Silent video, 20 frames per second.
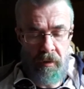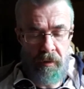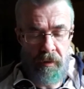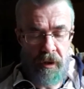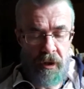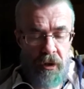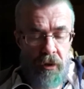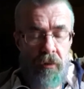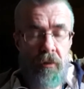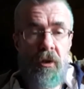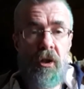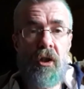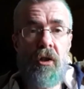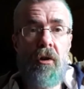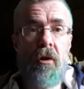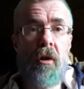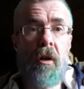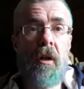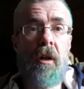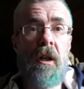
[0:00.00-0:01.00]
There's no
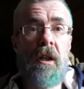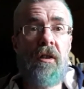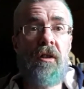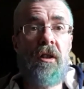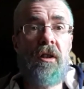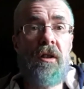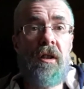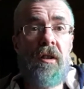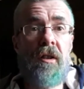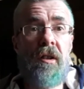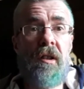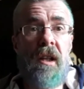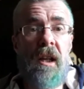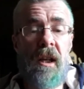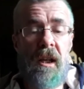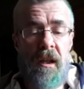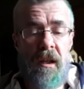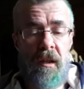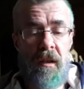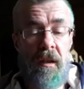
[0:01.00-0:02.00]
stock. It's just a
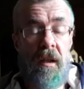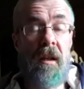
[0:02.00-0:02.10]
stick.